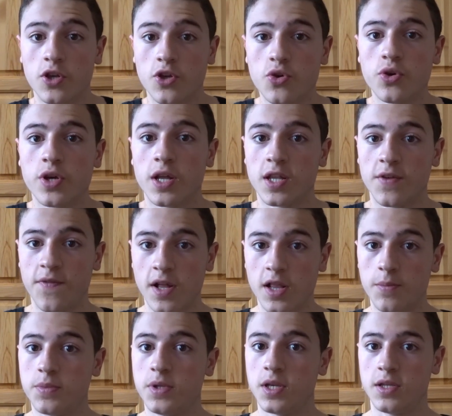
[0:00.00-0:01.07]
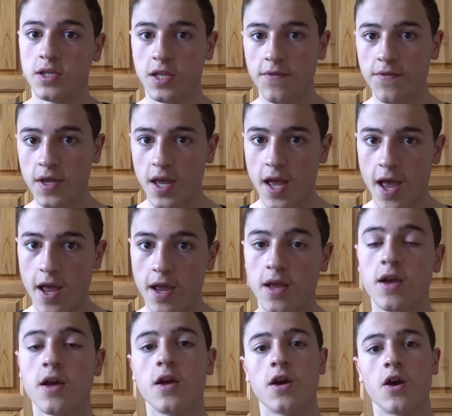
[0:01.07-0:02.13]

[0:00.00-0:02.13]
you can develop the TVA,